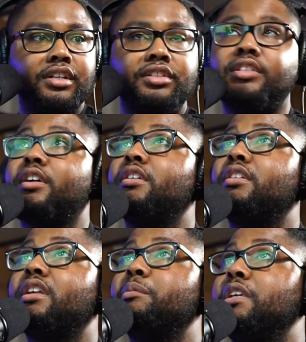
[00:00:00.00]
So
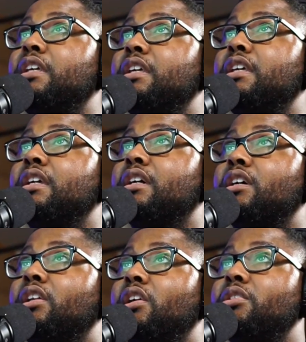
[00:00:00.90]
let me
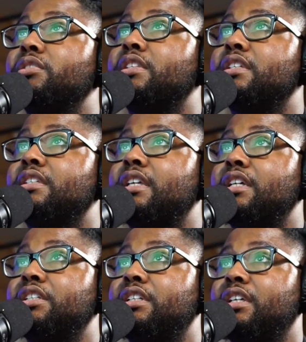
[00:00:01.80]
close this
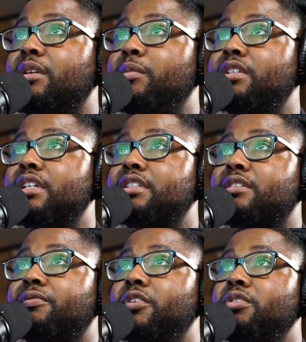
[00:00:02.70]
session. Give me just a
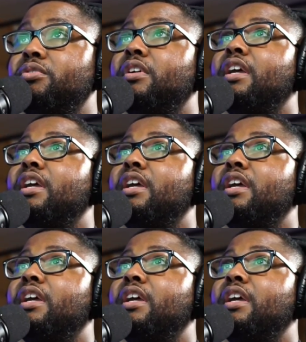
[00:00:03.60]
few.